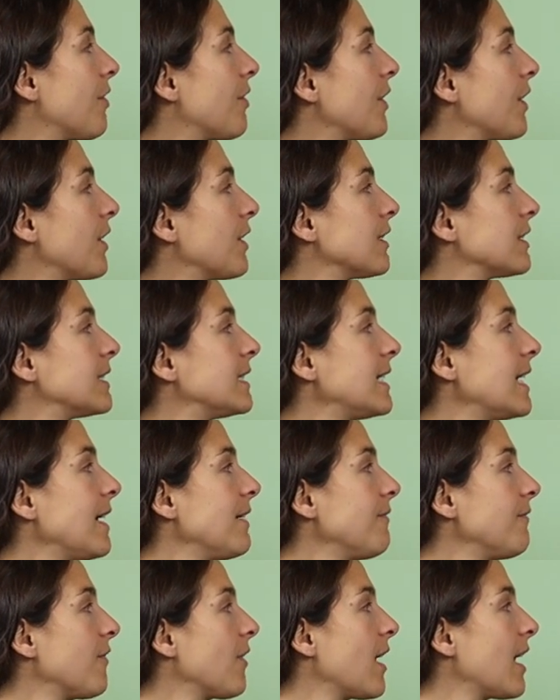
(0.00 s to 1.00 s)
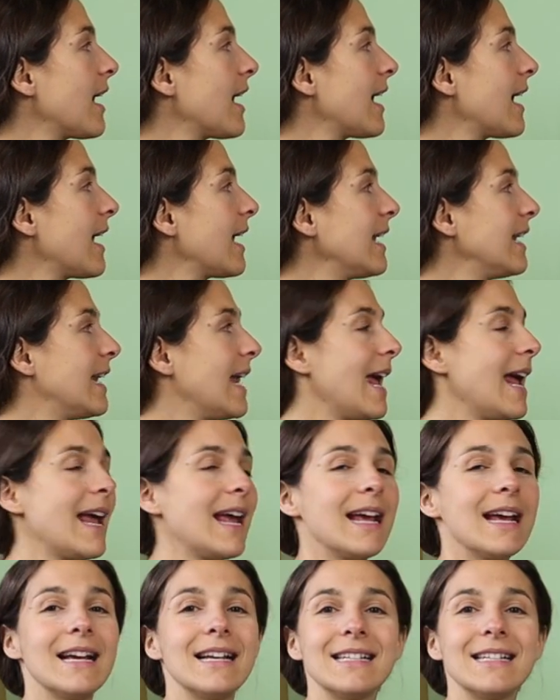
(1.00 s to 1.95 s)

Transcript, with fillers: Thursday, Friday,